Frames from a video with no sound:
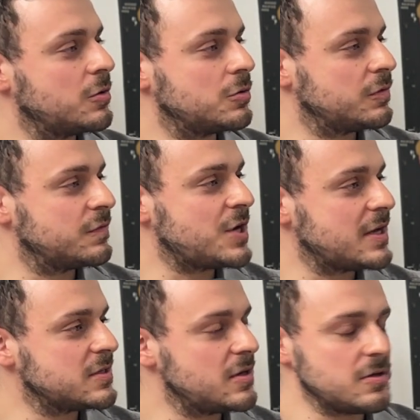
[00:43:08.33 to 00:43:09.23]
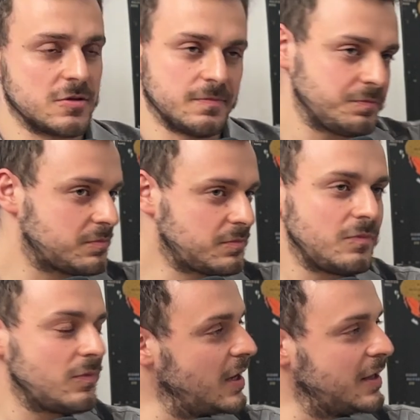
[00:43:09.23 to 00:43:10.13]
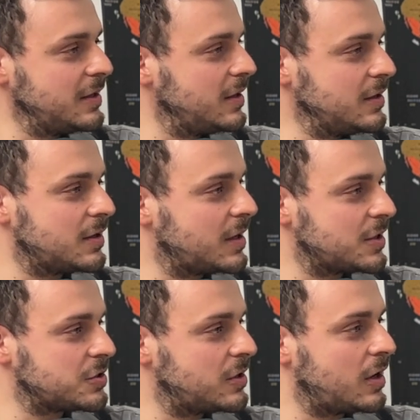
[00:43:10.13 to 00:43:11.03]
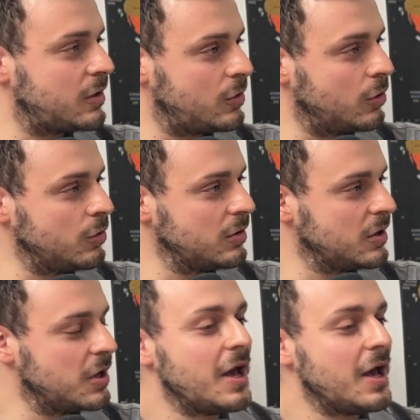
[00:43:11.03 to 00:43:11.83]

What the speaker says: Court of Justice and the international law,